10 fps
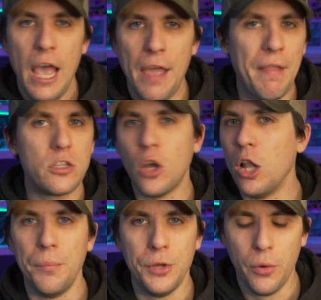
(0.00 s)
And that's
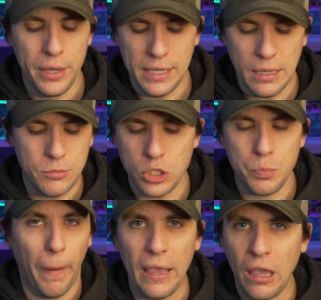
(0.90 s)
all I'm doing is I'm
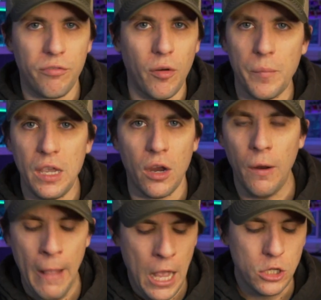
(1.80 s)
just picking from here.
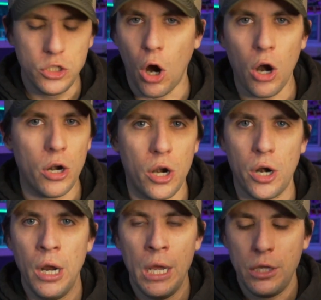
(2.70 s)

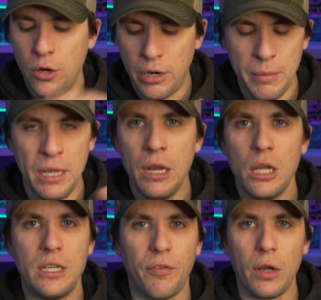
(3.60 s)
Darter, you know what I mean?
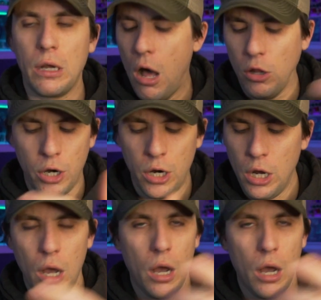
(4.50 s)
Different color,